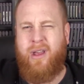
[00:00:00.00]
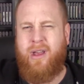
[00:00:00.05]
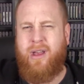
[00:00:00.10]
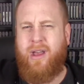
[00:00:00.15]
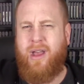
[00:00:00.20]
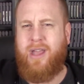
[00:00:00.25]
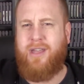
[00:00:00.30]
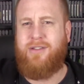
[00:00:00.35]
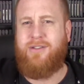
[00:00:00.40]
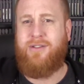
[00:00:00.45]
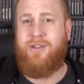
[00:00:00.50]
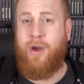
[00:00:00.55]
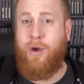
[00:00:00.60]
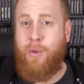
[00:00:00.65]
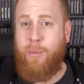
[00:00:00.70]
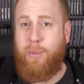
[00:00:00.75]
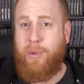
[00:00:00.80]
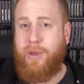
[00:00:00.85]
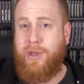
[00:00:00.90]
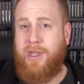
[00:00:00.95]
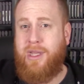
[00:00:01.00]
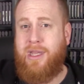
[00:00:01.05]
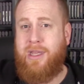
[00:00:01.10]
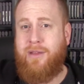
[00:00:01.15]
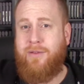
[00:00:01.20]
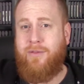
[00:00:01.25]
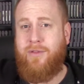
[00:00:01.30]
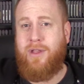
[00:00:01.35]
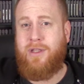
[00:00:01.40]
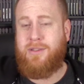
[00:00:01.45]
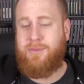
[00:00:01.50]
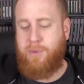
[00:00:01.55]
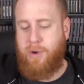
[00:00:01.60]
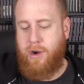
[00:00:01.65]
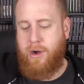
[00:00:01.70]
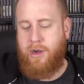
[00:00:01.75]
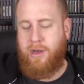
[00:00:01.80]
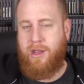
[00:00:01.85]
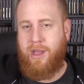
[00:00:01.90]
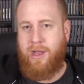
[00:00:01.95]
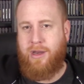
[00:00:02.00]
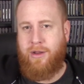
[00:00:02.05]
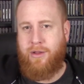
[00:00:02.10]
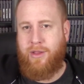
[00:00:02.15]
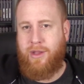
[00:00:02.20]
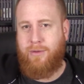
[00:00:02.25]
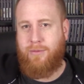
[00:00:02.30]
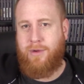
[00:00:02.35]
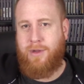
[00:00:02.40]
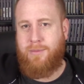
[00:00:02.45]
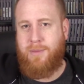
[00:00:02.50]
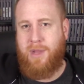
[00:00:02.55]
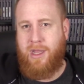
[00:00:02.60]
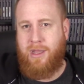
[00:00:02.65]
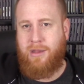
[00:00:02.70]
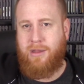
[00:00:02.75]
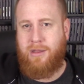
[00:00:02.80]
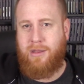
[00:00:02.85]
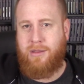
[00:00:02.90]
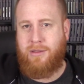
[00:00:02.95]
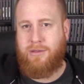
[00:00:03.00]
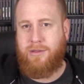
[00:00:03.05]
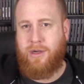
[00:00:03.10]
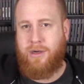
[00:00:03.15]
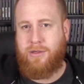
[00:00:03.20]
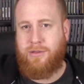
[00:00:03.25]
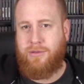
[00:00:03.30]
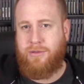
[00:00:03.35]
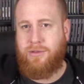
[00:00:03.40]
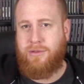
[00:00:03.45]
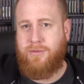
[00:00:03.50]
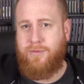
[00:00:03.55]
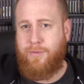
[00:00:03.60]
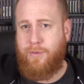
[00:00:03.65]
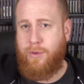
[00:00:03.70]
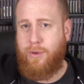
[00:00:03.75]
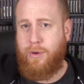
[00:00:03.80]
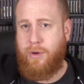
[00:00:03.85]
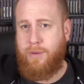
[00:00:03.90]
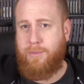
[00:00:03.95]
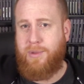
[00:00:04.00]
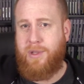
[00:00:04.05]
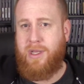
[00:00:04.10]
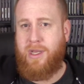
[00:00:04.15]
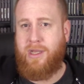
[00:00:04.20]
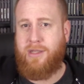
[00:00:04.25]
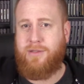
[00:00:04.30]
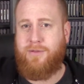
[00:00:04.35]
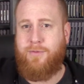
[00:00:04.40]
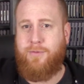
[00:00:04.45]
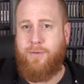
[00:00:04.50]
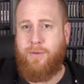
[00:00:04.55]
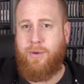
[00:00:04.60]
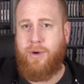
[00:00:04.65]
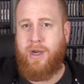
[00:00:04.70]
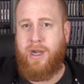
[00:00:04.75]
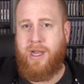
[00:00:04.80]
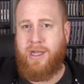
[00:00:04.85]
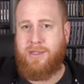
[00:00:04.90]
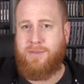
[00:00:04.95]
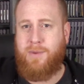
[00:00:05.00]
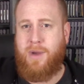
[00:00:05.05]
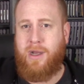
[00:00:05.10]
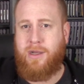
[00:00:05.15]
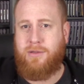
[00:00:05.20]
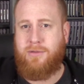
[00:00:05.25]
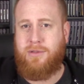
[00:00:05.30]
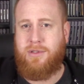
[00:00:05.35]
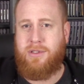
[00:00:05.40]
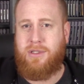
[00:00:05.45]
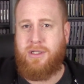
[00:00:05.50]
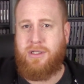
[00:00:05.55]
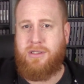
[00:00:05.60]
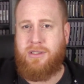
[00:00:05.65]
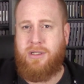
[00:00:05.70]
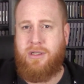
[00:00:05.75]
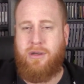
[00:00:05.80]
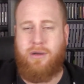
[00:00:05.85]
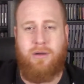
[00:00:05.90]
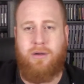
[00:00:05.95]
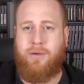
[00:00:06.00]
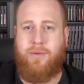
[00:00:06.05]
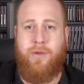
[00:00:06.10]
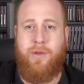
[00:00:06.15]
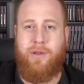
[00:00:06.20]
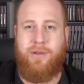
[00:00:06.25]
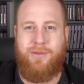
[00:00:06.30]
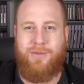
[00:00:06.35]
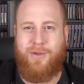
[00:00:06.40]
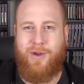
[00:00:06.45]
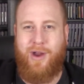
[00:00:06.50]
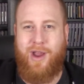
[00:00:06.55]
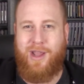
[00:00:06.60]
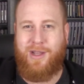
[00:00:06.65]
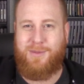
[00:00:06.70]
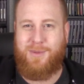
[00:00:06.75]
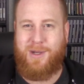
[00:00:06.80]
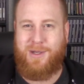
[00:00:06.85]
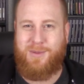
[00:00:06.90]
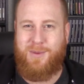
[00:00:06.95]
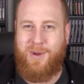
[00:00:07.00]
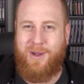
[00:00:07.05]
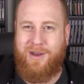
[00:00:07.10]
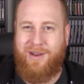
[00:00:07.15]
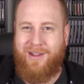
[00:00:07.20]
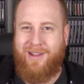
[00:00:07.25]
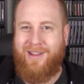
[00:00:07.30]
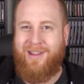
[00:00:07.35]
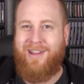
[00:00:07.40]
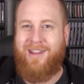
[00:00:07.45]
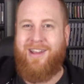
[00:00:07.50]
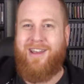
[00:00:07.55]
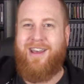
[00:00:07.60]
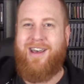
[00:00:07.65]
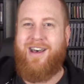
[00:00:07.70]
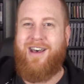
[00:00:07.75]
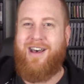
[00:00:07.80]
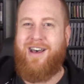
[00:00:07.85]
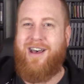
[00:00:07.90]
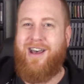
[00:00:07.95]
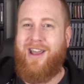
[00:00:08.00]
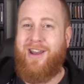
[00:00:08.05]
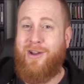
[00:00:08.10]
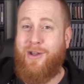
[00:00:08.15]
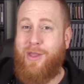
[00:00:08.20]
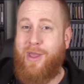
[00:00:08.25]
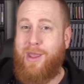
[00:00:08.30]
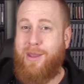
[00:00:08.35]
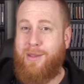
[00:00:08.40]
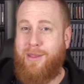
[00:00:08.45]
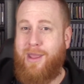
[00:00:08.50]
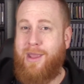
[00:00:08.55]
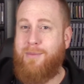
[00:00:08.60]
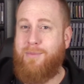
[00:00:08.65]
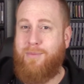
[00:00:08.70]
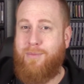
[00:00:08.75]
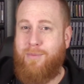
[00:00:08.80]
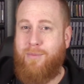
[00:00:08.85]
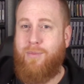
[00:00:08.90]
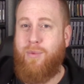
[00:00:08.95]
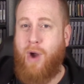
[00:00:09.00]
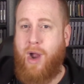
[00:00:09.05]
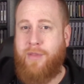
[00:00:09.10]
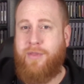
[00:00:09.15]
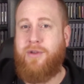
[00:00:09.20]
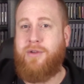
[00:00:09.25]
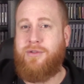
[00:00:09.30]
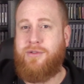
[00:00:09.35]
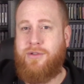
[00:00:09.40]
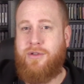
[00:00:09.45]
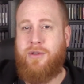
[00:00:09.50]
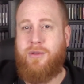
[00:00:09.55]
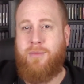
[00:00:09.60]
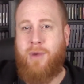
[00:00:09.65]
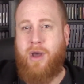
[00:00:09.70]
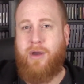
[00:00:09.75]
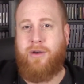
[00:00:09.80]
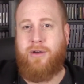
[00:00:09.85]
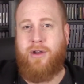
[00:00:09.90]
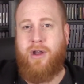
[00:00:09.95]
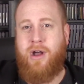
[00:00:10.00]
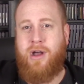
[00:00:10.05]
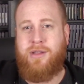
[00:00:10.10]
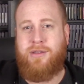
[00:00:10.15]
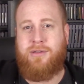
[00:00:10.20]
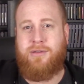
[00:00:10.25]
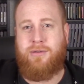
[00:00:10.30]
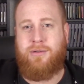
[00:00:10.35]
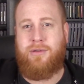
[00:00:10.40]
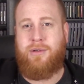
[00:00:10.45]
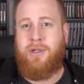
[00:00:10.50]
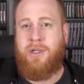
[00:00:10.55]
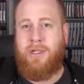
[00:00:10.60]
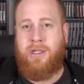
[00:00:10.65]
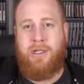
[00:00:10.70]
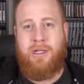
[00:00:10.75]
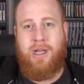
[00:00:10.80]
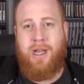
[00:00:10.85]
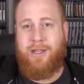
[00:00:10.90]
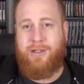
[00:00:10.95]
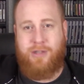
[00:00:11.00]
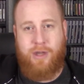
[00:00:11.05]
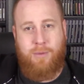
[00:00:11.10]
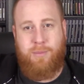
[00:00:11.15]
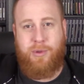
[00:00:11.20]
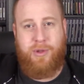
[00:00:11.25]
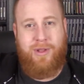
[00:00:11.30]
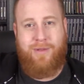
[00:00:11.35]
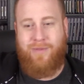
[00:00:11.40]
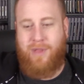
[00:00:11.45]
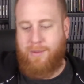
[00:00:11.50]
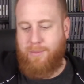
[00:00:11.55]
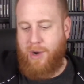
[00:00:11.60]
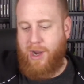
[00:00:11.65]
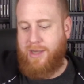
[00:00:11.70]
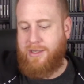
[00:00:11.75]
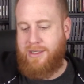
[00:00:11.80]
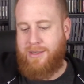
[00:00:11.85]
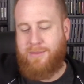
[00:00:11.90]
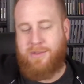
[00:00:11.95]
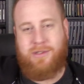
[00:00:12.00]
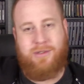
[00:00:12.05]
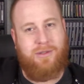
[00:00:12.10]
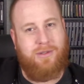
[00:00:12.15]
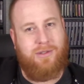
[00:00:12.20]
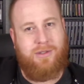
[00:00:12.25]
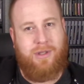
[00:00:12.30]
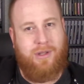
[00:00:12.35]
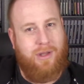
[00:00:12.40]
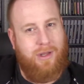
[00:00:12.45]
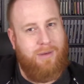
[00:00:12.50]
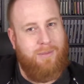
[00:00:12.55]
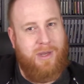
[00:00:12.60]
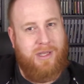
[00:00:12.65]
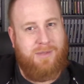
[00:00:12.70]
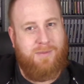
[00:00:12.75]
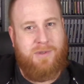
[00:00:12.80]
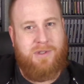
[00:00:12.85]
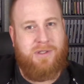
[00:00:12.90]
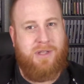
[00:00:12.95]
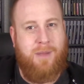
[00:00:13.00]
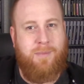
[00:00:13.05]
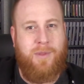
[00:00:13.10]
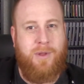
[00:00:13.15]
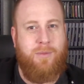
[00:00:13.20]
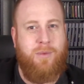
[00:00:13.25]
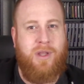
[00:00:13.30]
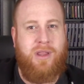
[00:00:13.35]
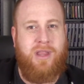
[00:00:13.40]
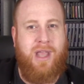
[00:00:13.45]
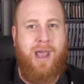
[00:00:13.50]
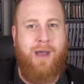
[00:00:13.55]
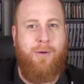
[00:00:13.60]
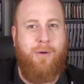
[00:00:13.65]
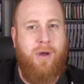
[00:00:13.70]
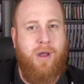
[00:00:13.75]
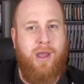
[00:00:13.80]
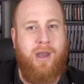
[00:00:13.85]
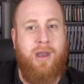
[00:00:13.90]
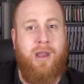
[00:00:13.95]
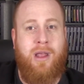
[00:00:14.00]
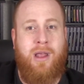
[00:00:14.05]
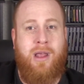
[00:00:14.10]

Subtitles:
I don't believe it's I know they remade the Dark Souls for PS4 and Xbox 360, Xbox One. I know they brought those to the modern console. I don't believe they brought Demon Souls, so there must be something with that one.